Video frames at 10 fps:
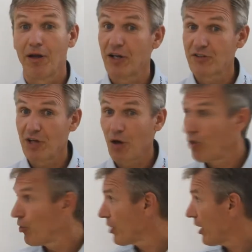Let's
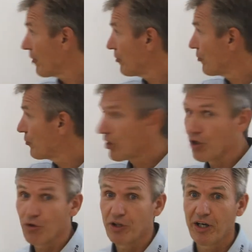now look at the
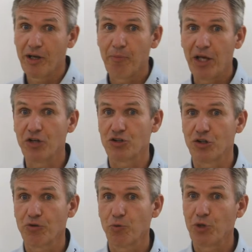secure data
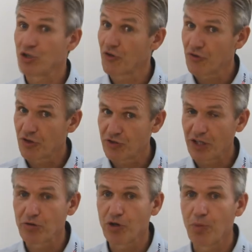manager, which is the
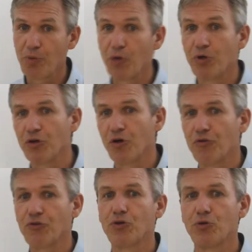central component
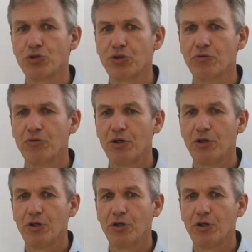of the solution.